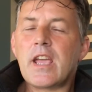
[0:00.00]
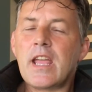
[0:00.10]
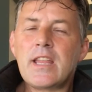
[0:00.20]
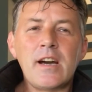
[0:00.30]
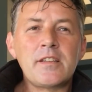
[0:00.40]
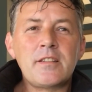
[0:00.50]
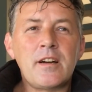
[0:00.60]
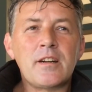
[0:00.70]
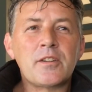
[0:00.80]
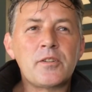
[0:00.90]
any idea
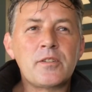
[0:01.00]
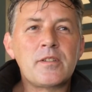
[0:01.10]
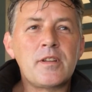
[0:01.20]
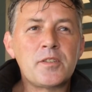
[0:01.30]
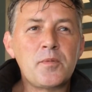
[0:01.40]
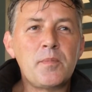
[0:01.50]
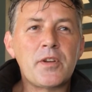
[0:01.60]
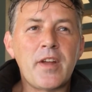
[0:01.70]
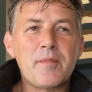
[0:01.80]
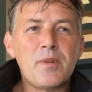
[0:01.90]
how good a swimmer
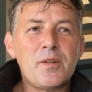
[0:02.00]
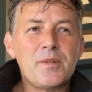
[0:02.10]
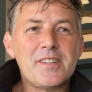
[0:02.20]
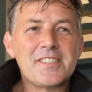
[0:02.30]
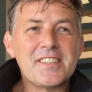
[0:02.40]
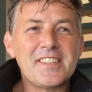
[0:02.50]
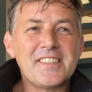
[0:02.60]
grandma was?